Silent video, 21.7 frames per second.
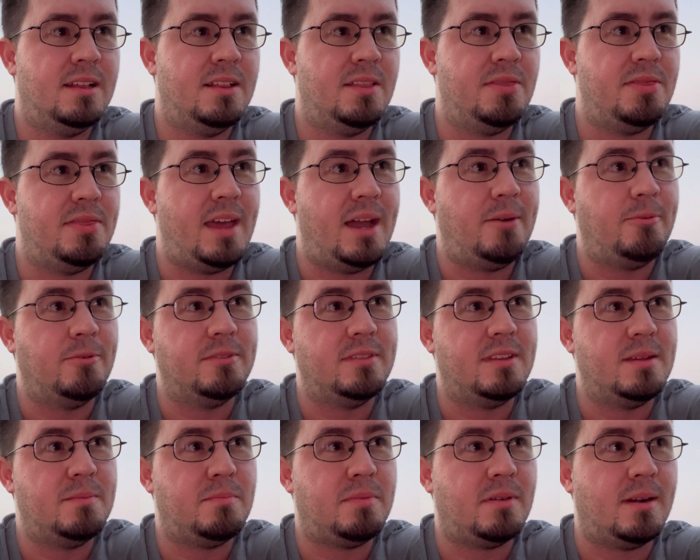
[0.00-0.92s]
That would
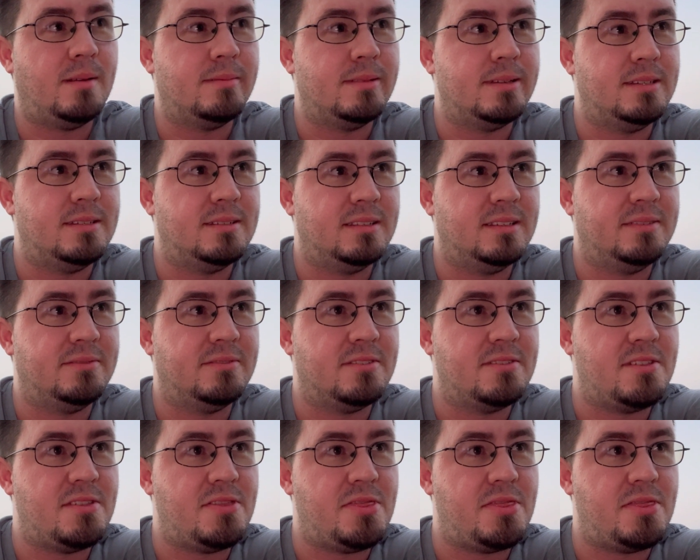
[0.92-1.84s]
then probably deliver
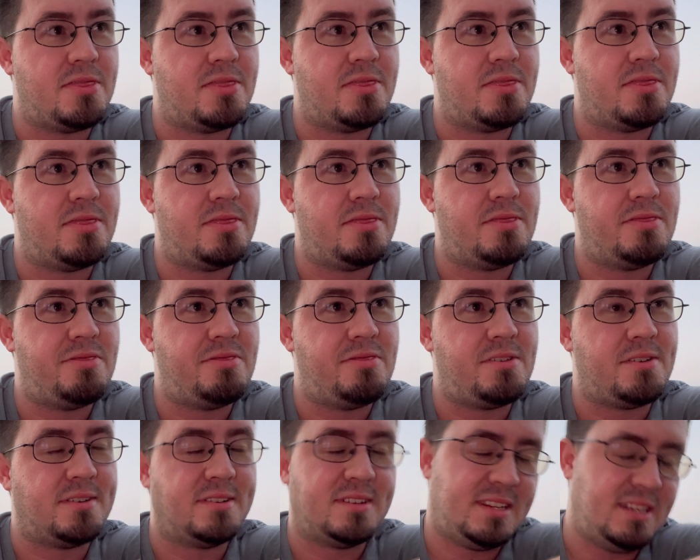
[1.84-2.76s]
the
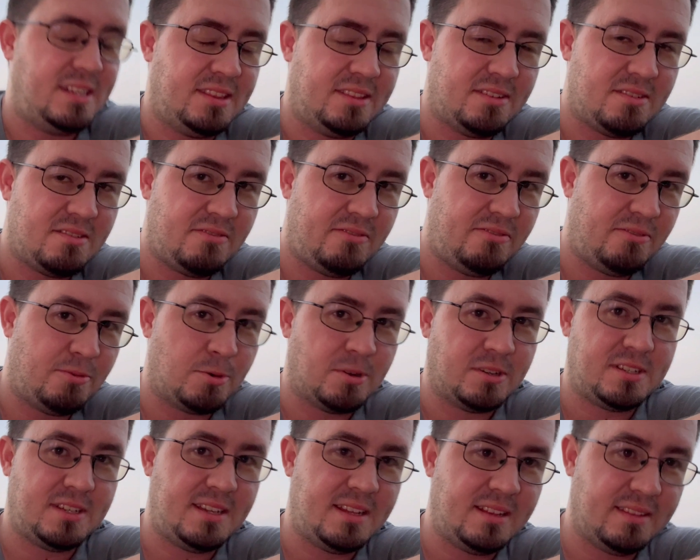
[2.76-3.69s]
13th or the
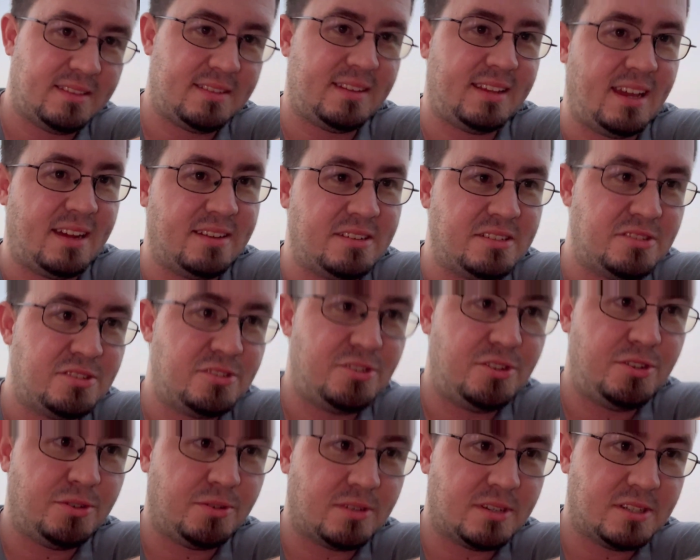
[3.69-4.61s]
14th down in
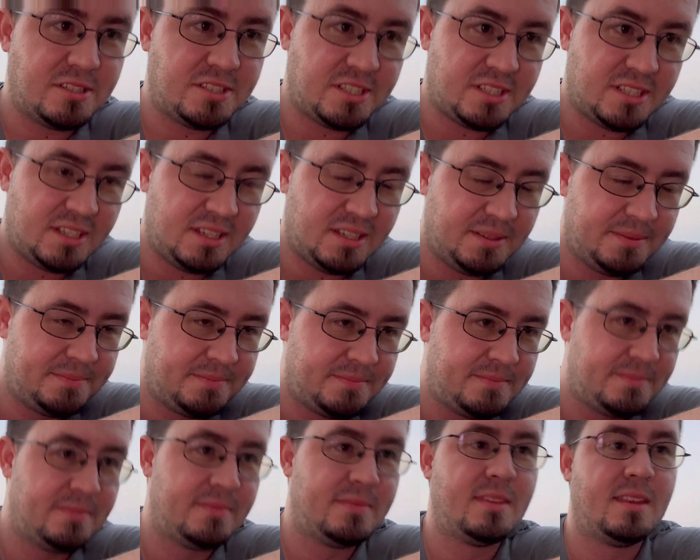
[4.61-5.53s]
Georgia.
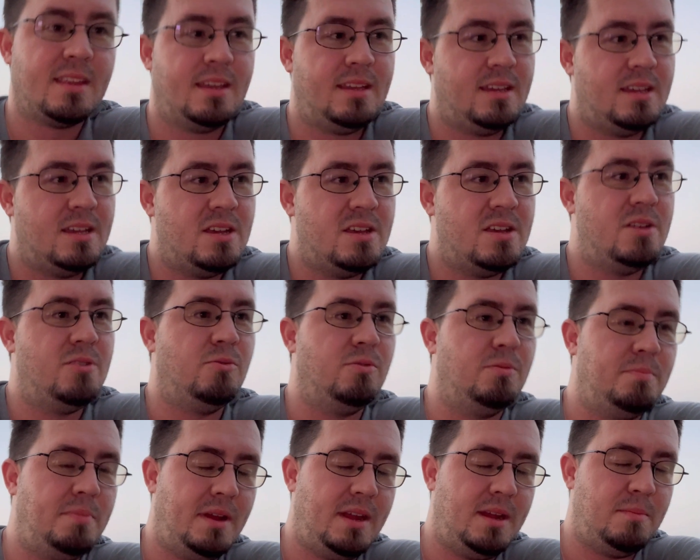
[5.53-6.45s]

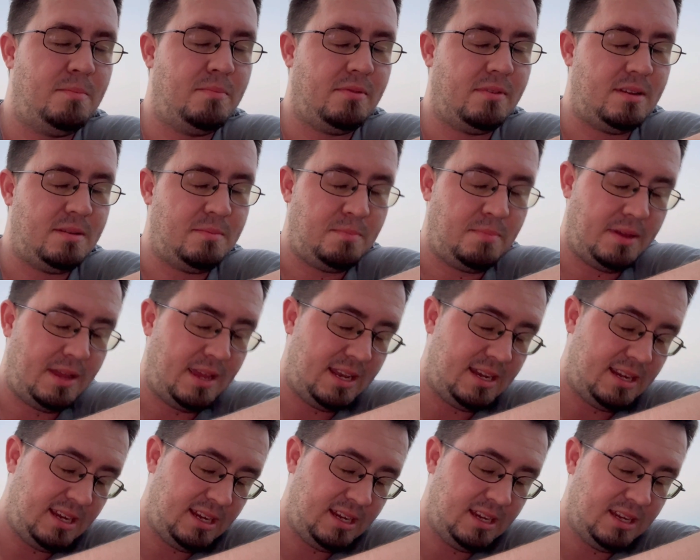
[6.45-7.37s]
Would pay a pretty
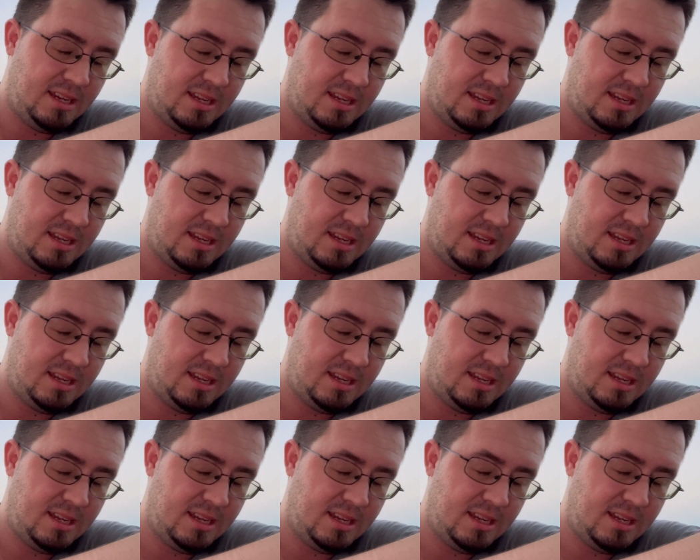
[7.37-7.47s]
penny.